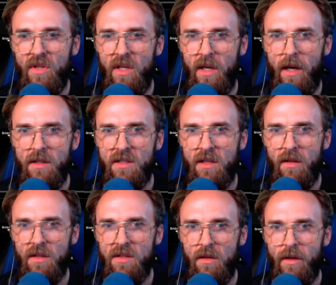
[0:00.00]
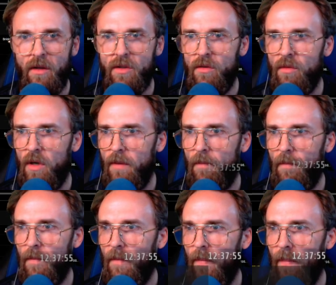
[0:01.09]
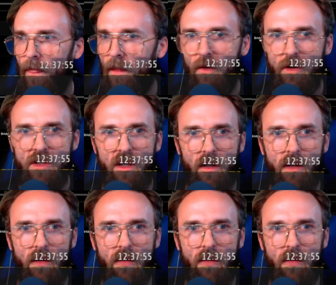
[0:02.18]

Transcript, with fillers: Yeah, it's, I think it's a layer two, right? It looks like it.